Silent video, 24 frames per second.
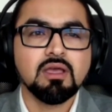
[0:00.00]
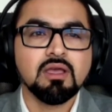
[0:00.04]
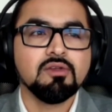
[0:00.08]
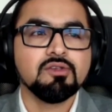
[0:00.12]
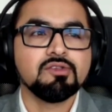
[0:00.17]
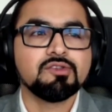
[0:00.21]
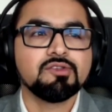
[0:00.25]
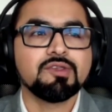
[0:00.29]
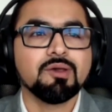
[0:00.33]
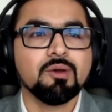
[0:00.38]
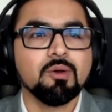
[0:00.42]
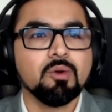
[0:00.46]

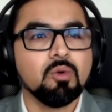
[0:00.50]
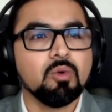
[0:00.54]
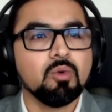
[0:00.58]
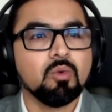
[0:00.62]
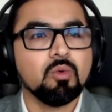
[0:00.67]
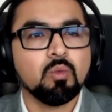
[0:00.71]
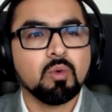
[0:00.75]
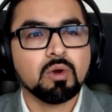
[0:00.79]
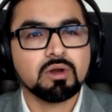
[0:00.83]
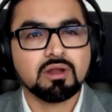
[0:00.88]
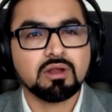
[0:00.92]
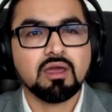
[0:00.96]
So
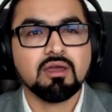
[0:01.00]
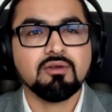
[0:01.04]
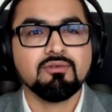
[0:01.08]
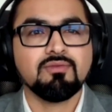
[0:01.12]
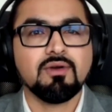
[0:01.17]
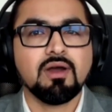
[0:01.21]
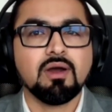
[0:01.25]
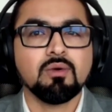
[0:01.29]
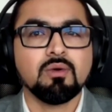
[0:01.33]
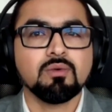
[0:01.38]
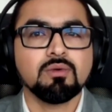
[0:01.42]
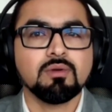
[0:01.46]
what I
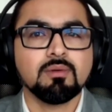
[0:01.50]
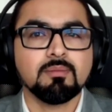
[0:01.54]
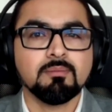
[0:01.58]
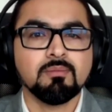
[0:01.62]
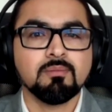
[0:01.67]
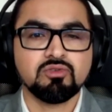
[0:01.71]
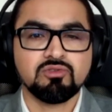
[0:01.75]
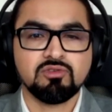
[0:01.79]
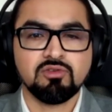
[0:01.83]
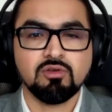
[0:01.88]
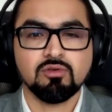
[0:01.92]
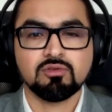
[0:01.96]
found
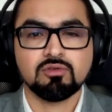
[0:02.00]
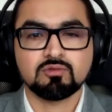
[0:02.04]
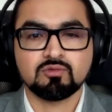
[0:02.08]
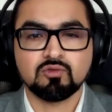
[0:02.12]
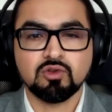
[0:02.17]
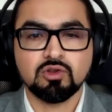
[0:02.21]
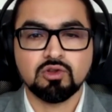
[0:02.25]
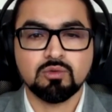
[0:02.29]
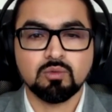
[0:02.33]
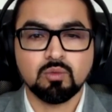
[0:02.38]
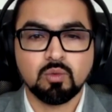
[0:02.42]
most useful